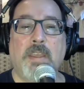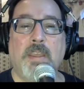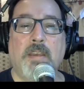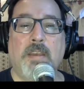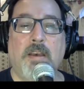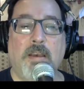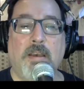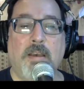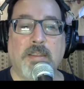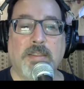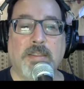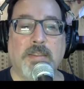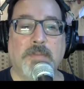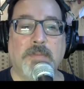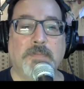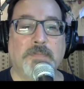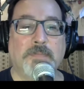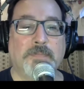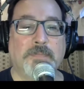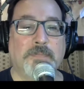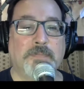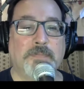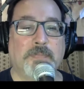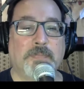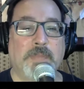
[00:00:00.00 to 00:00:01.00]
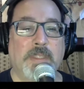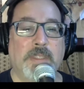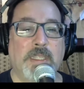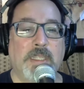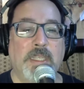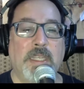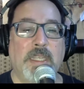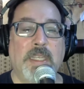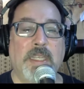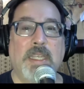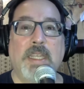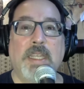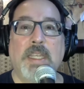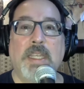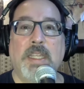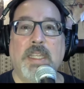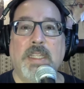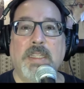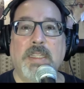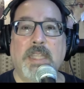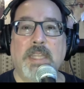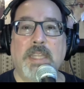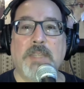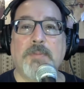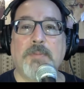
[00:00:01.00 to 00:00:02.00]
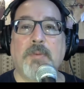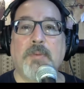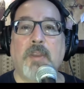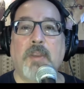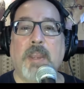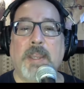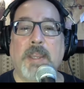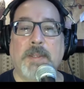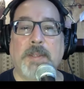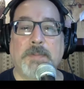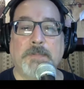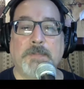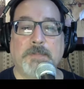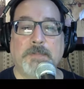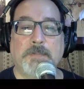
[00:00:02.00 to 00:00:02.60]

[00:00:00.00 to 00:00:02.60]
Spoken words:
Awesome. Let us pray.